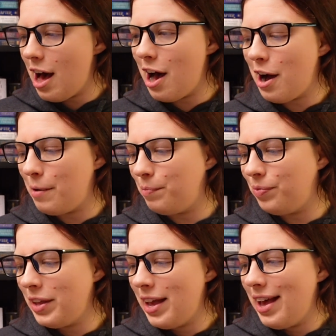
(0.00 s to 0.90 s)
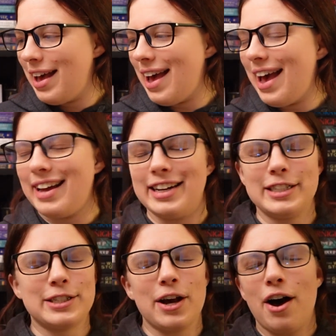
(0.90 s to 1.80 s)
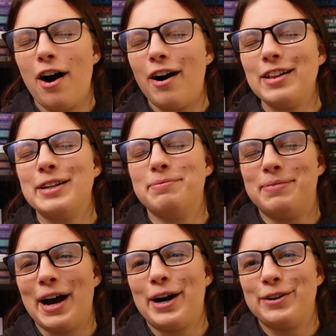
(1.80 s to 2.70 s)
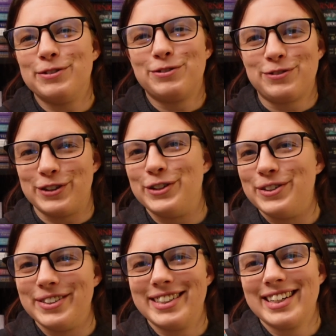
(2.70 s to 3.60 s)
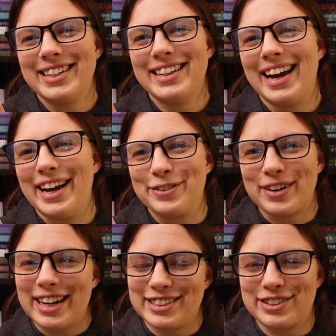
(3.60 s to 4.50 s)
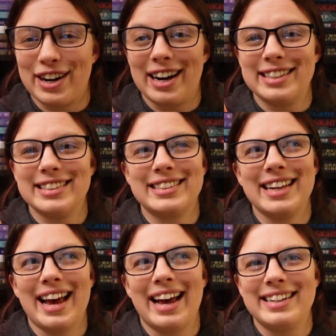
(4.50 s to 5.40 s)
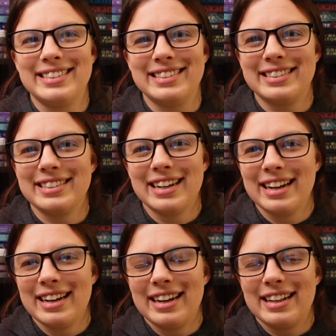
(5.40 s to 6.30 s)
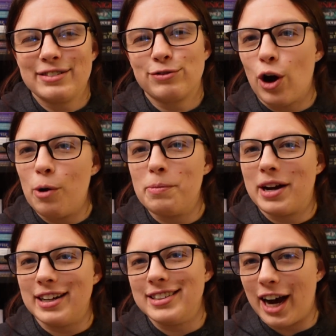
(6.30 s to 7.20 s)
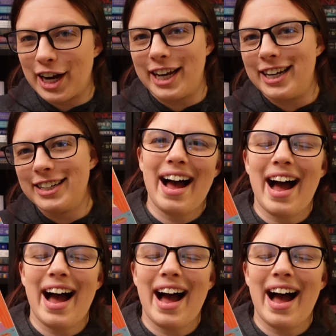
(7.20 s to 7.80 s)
Um, and it's all about food and restaurants and Rome, Kentucky.